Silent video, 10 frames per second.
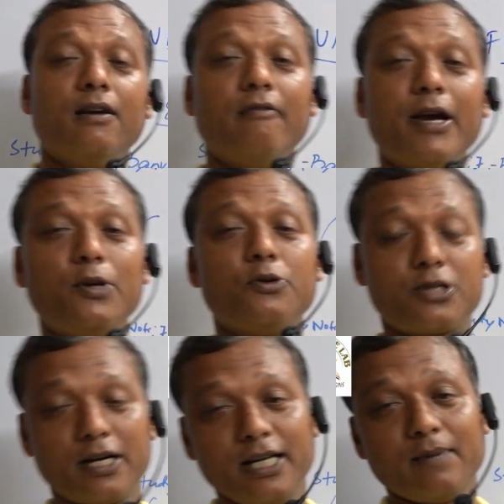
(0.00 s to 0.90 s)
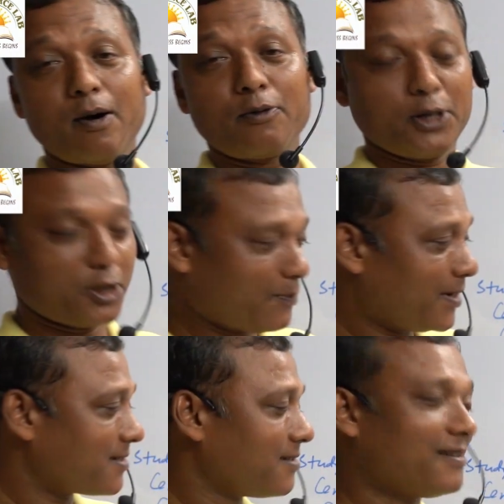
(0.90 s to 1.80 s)
When you study about
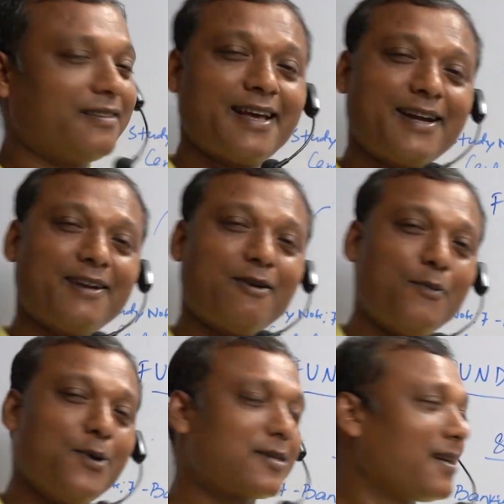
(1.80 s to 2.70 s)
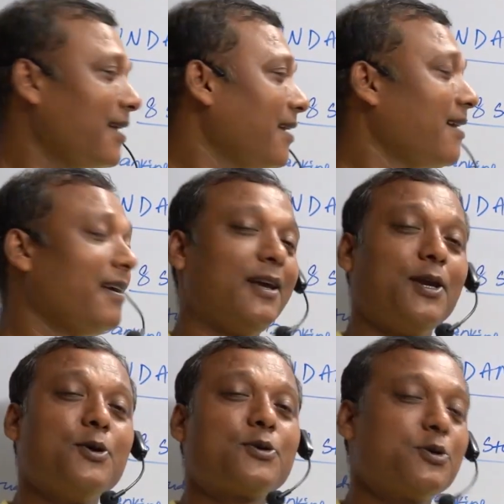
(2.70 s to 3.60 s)
economics, then obviously
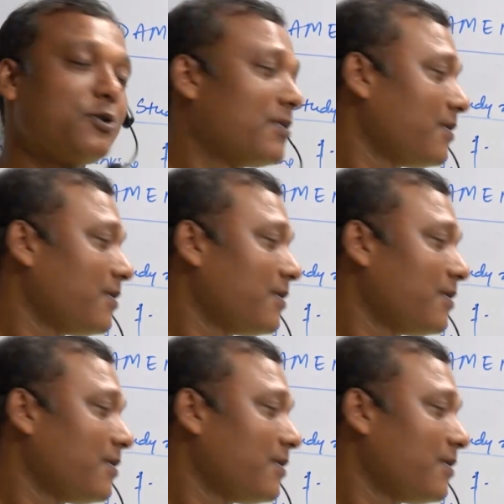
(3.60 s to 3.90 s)
you should